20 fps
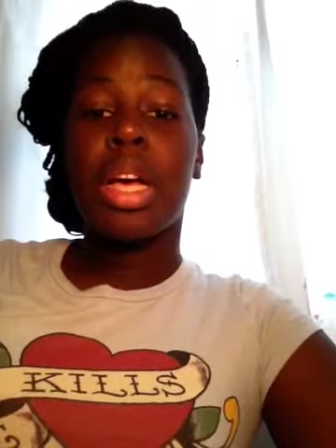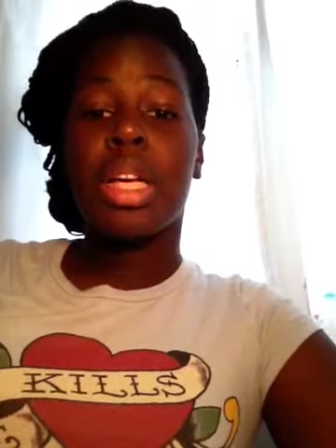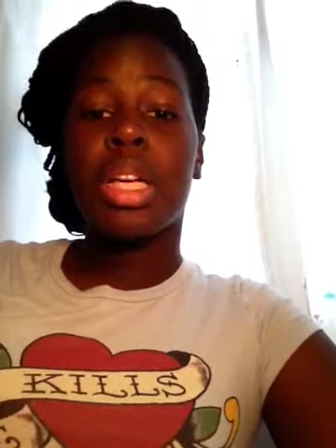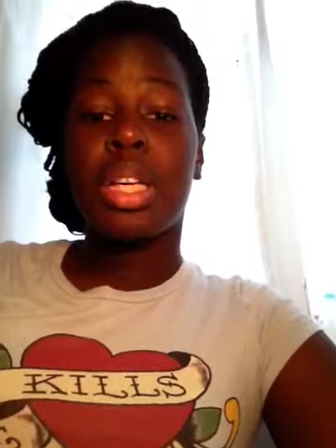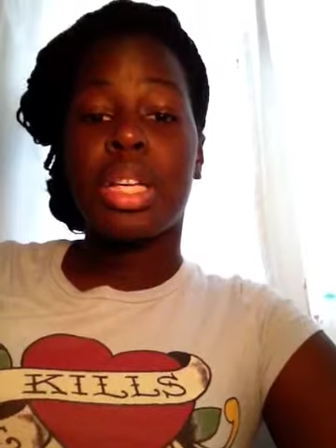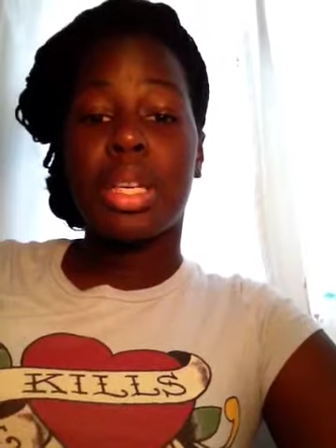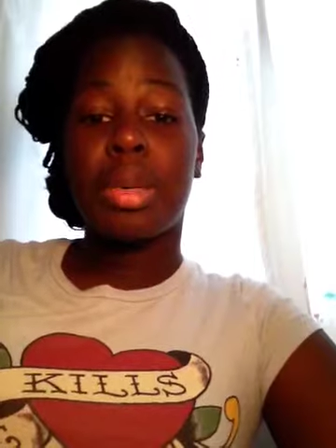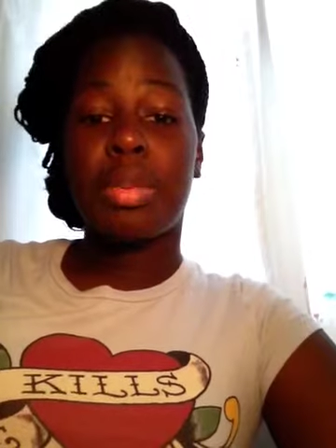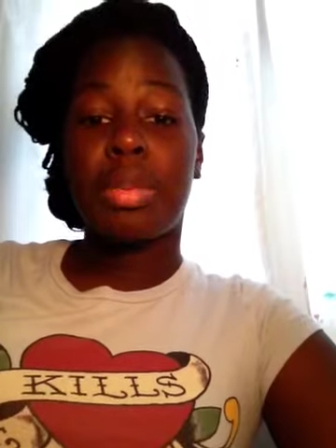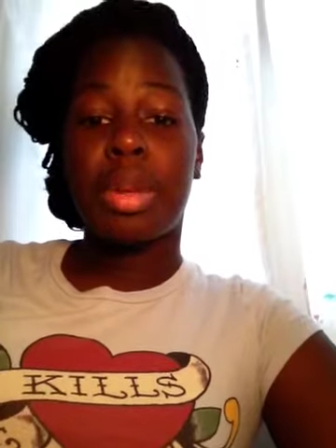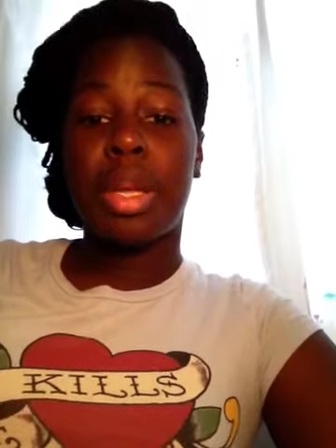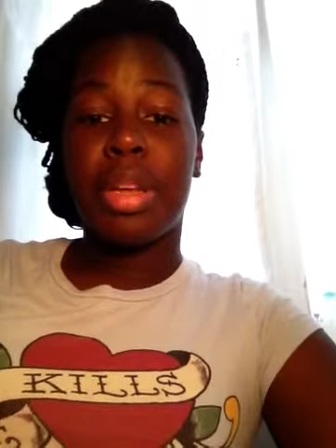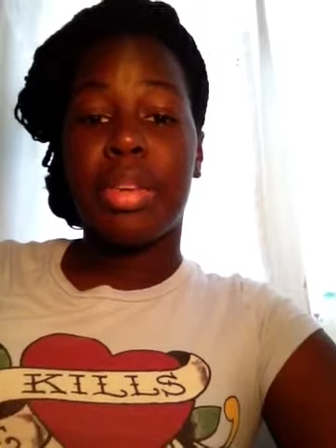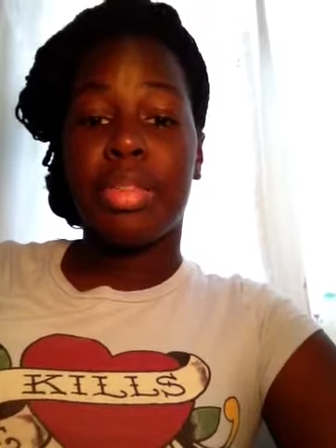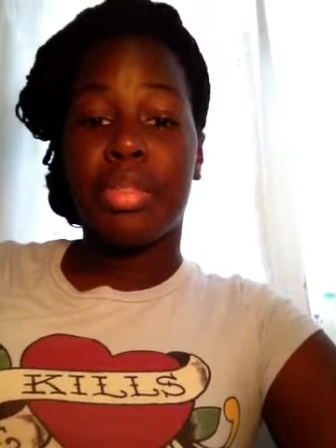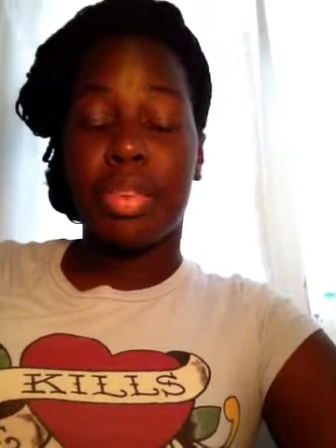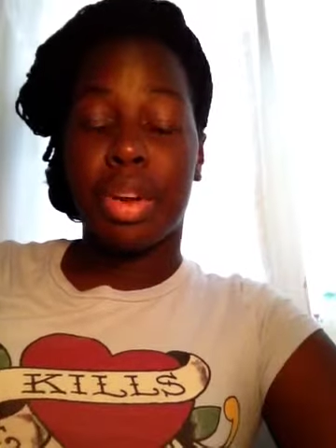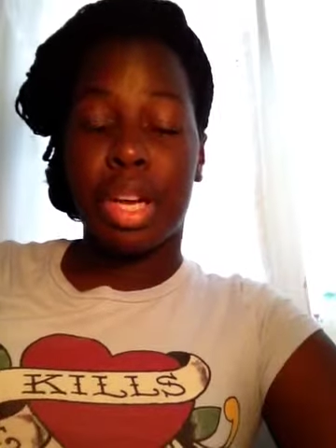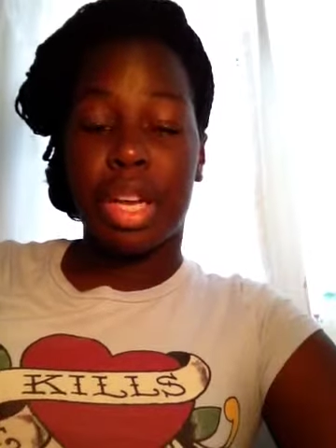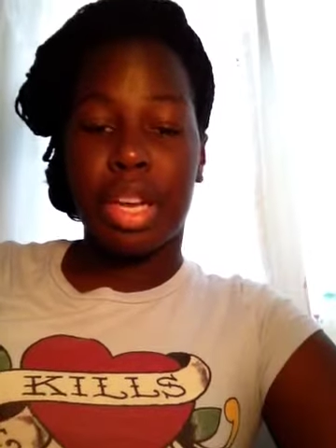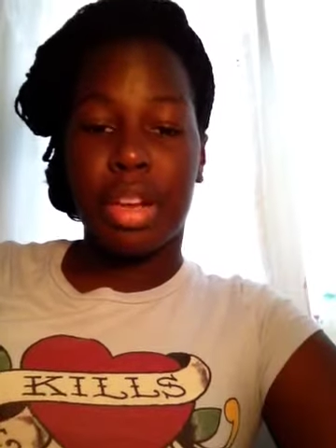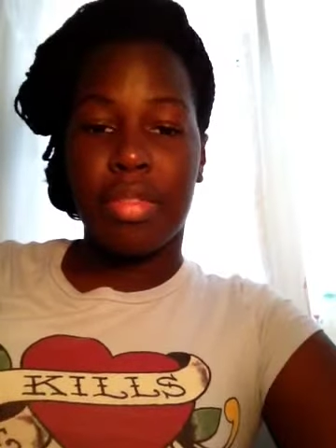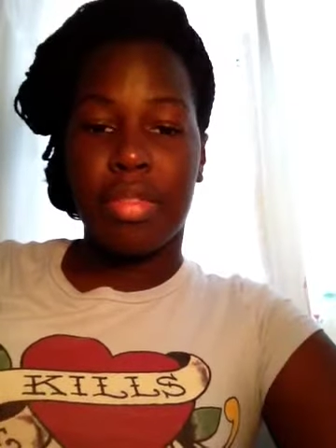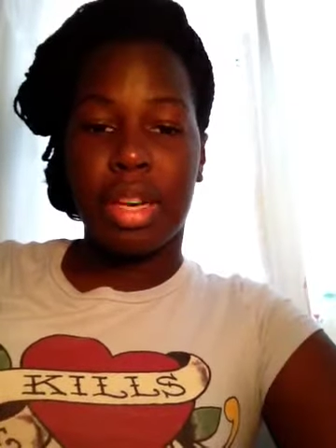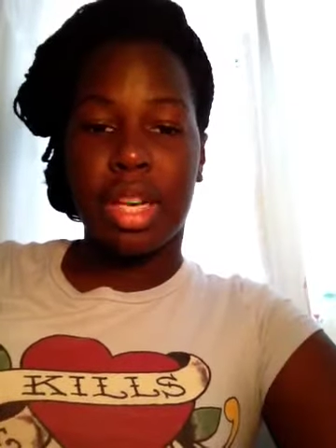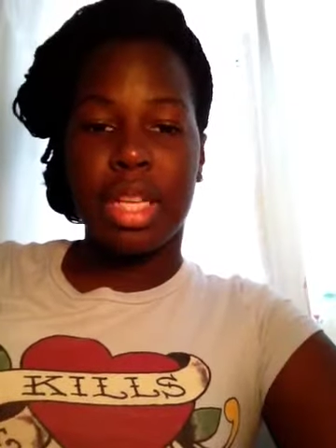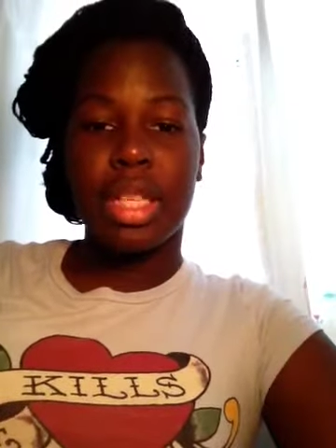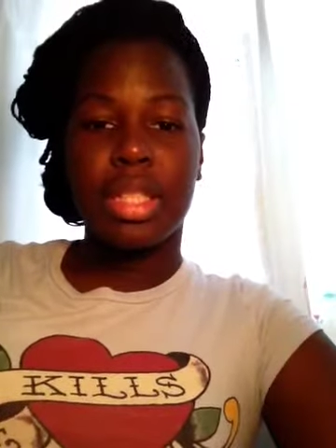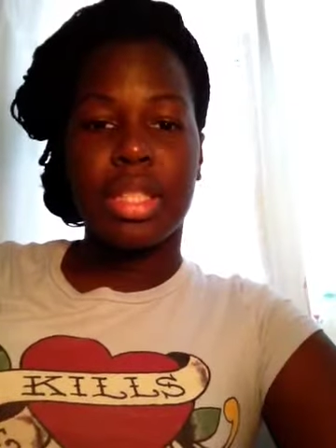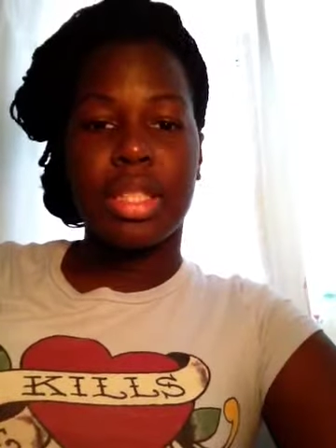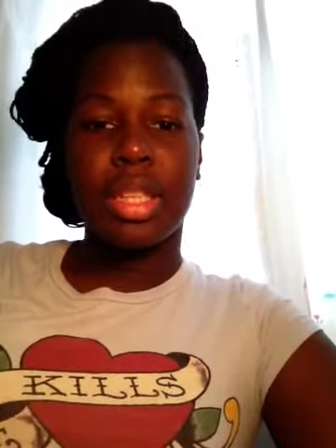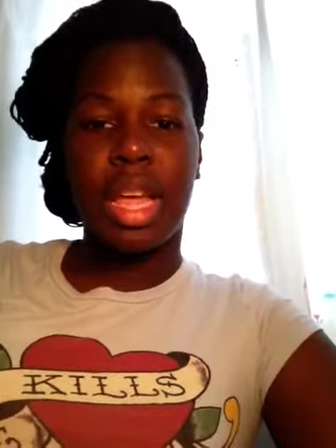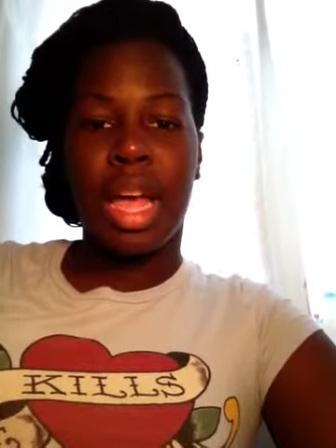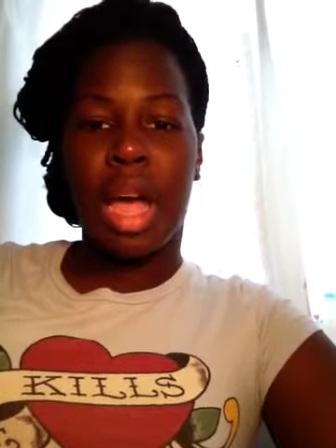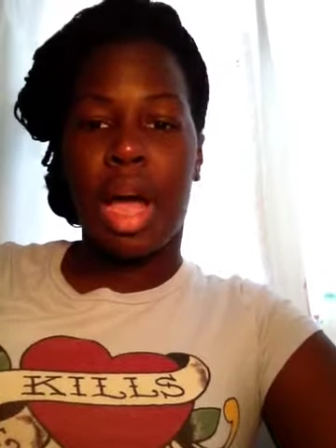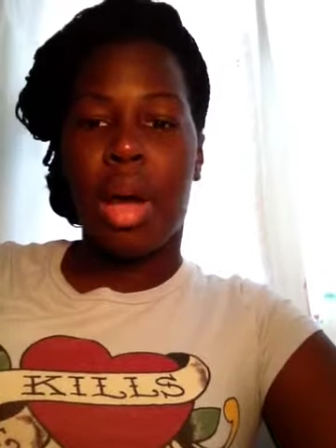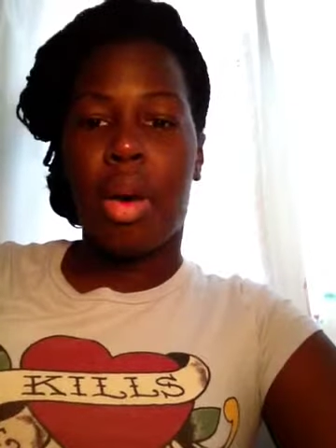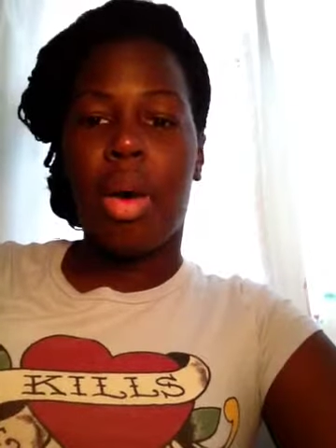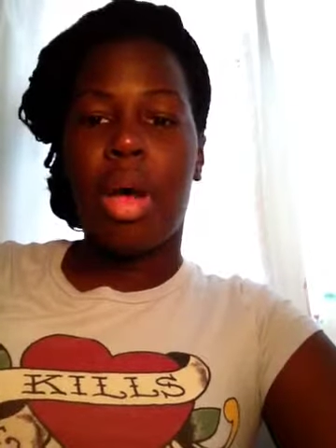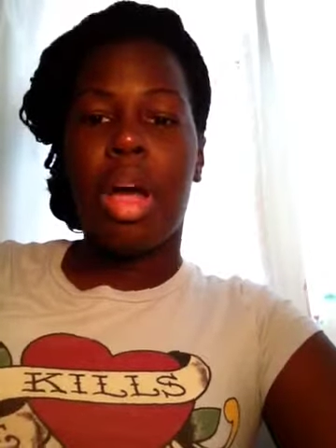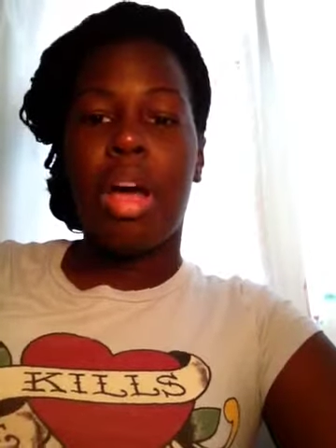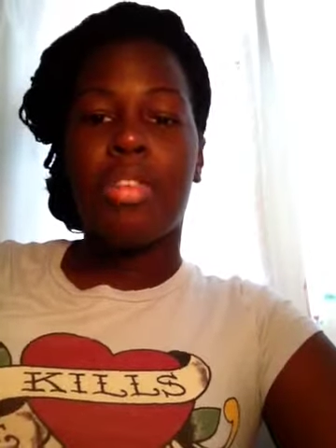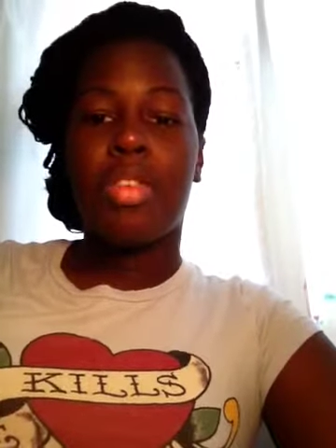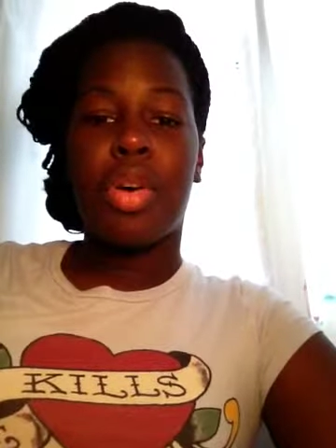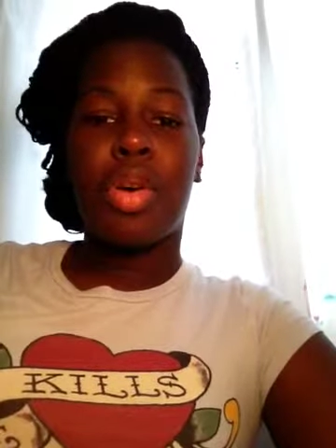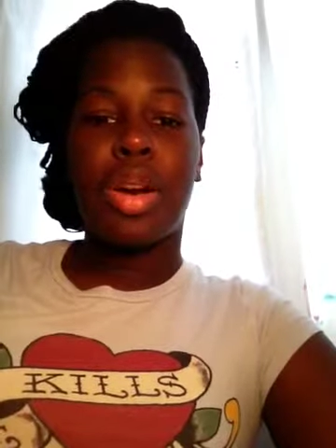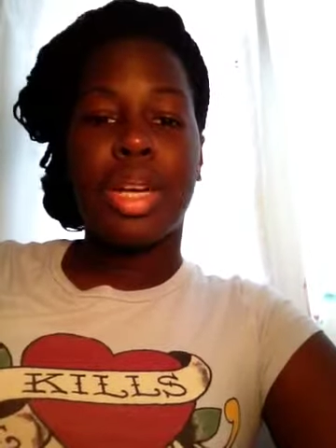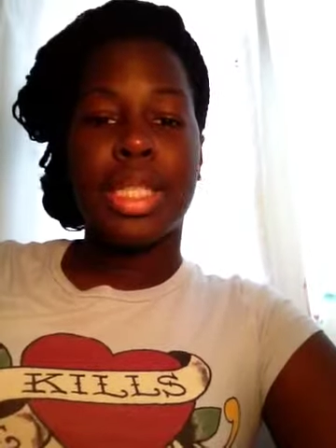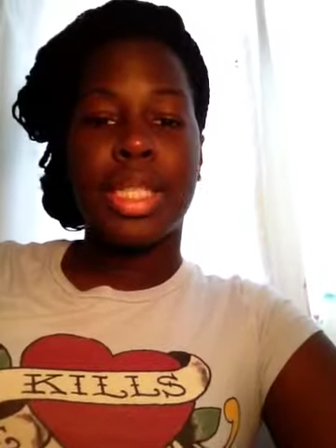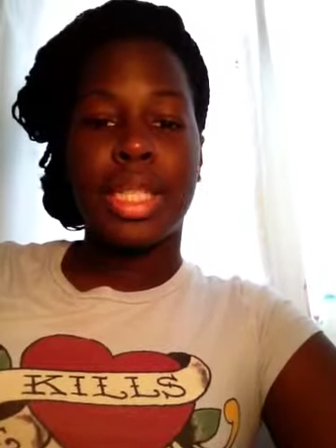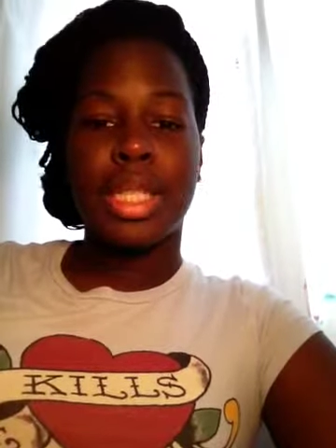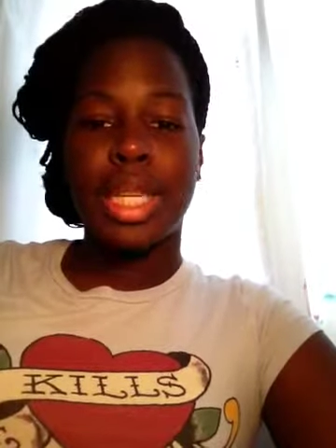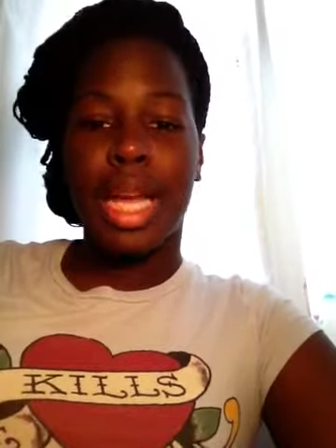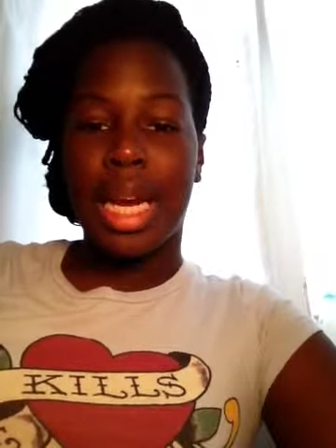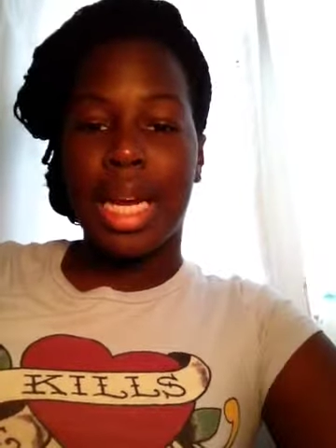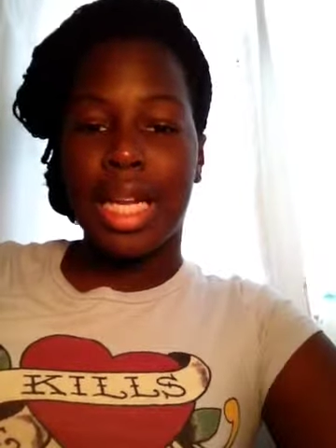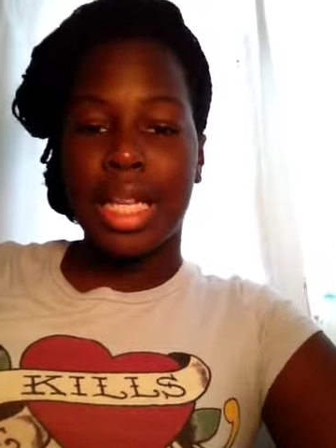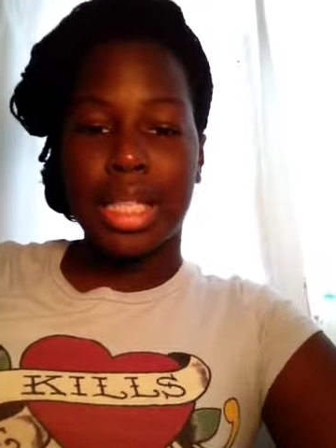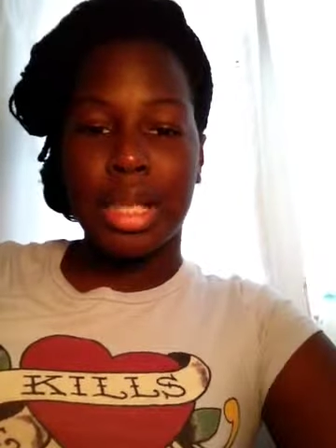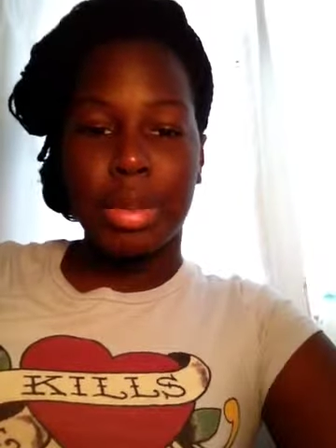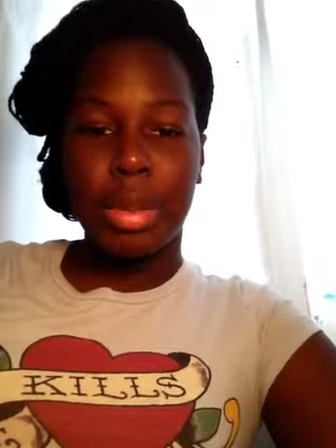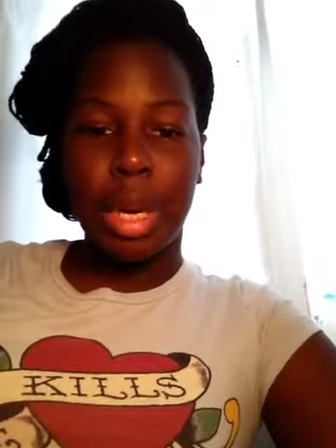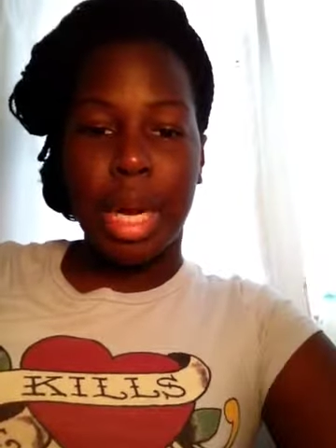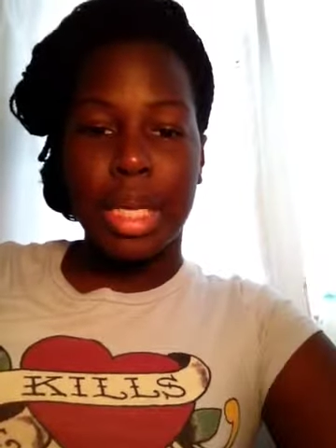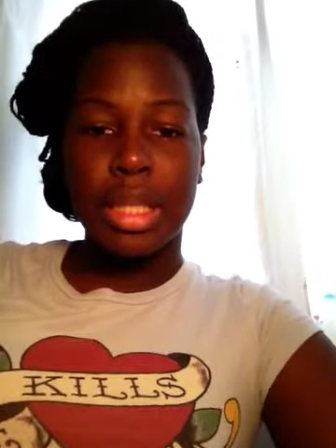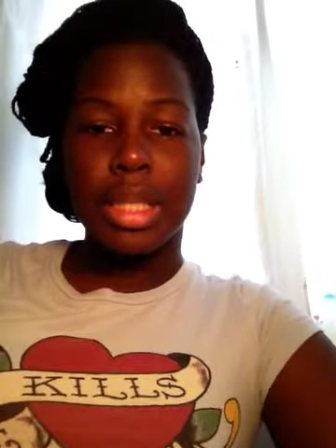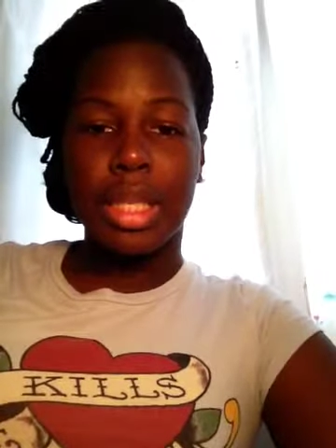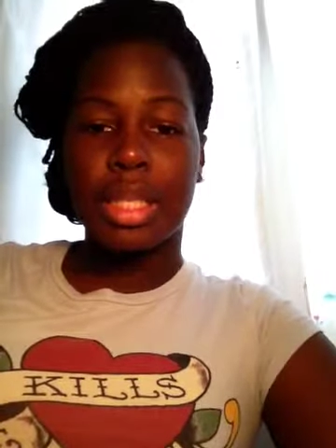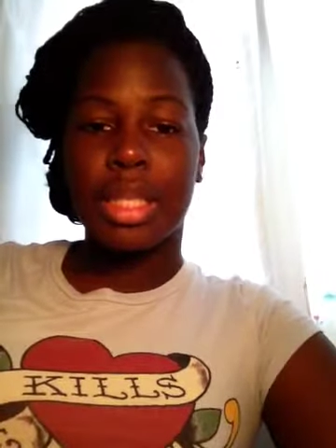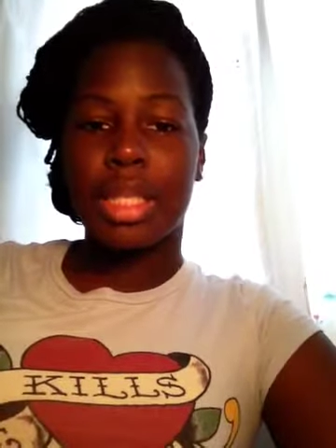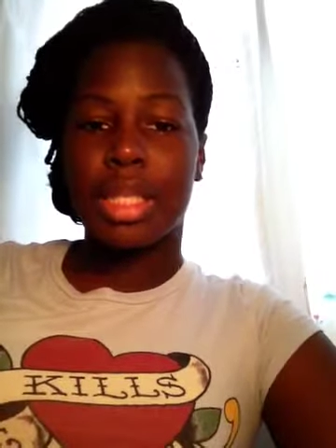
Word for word: could be forgiveness. Now, of course, it's not an easy process.